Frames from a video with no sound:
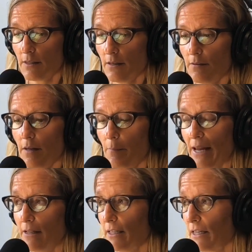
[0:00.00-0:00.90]

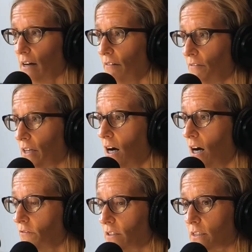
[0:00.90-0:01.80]
abandoning of the
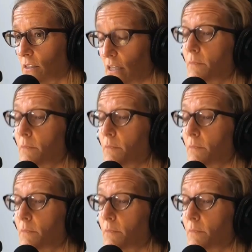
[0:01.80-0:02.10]
conflict.